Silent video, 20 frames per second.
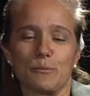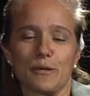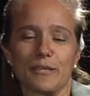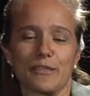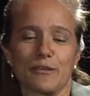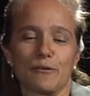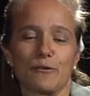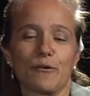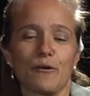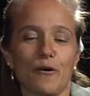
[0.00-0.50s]

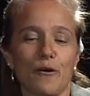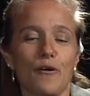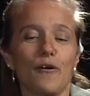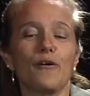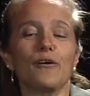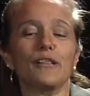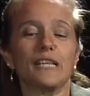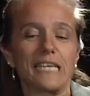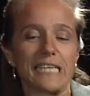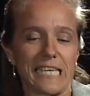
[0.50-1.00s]
but they're
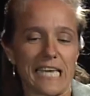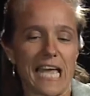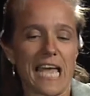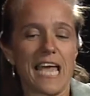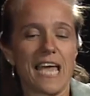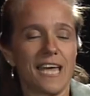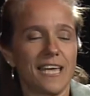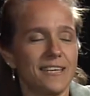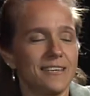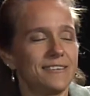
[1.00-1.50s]
all,
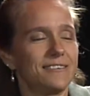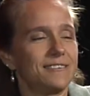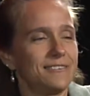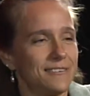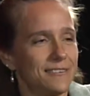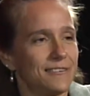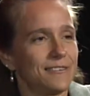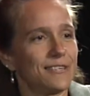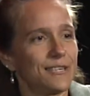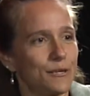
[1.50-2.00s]
again,
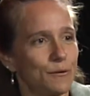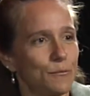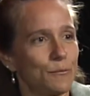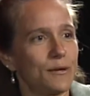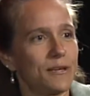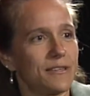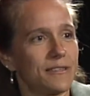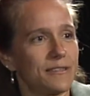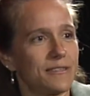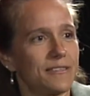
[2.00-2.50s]
dealing
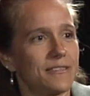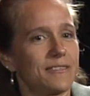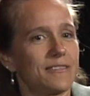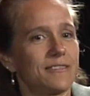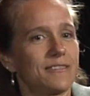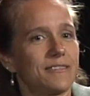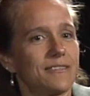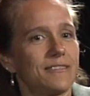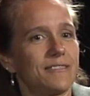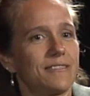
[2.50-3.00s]
with
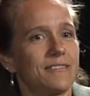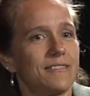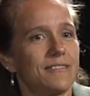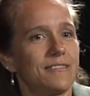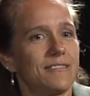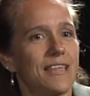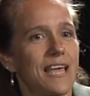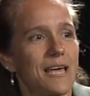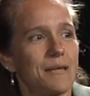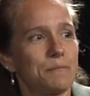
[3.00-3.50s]

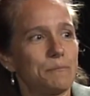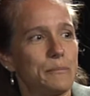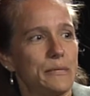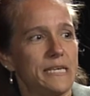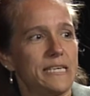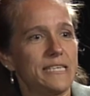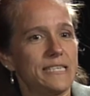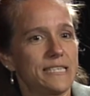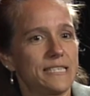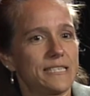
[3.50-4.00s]
that
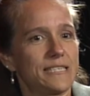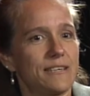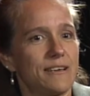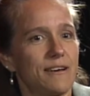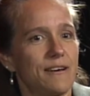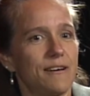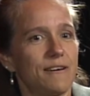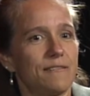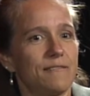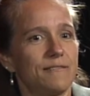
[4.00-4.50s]
piece
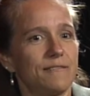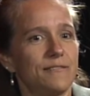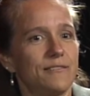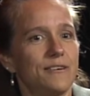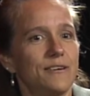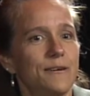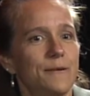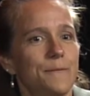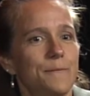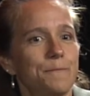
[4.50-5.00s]
of
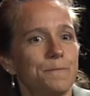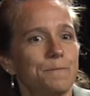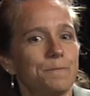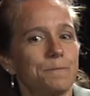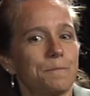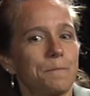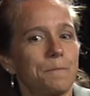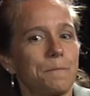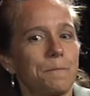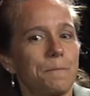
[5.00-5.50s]

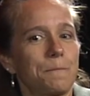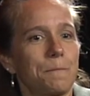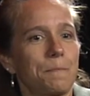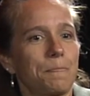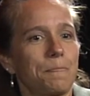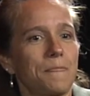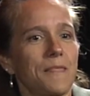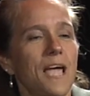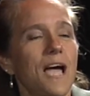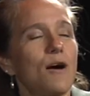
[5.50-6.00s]

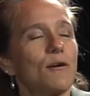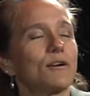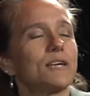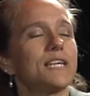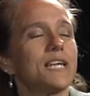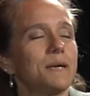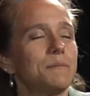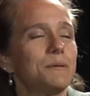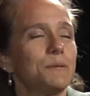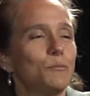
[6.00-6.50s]
how
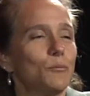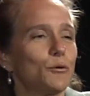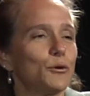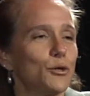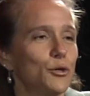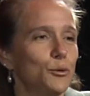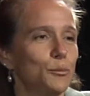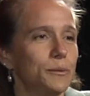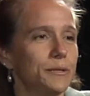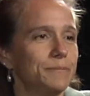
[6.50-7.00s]
can I be more
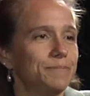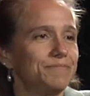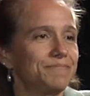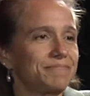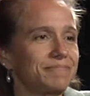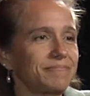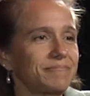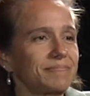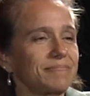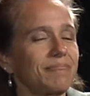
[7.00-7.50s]
human?
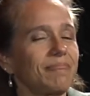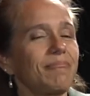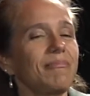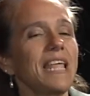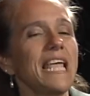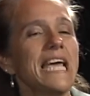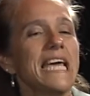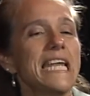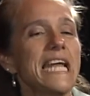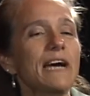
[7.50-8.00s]

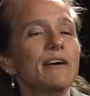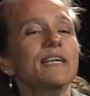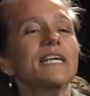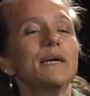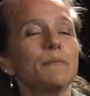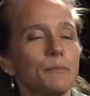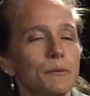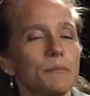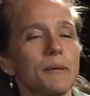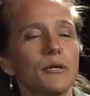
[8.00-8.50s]
And how can
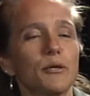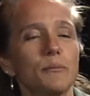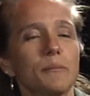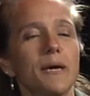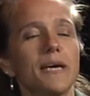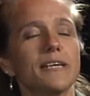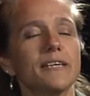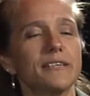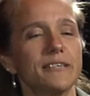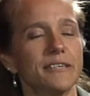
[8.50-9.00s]
I bring my
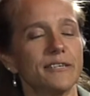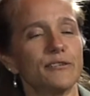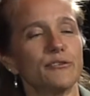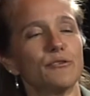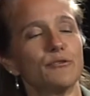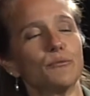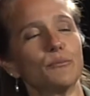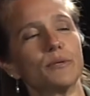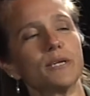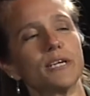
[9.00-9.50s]
humanity
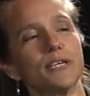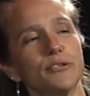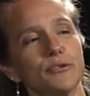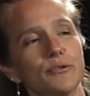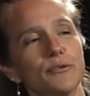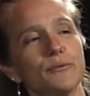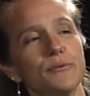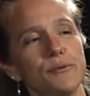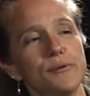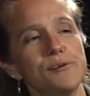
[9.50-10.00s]
to what I do?